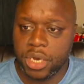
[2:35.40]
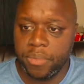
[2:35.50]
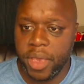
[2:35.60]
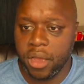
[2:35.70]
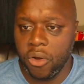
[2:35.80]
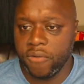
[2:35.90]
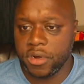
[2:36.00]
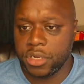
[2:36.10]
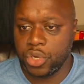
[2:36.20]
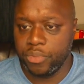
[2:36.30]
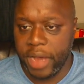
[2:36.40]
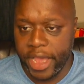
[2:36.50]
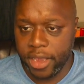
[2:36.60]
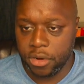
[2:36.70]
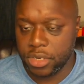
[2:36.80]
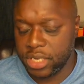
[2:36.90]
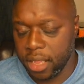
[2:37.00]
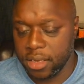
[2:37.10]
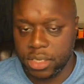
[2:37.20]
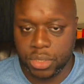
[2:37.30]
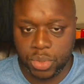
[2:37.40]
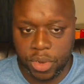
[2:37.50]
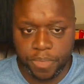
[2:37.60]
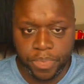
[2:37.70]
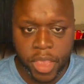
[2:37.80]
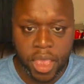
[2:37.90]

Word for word: jump back over to buying or selling, excuse me,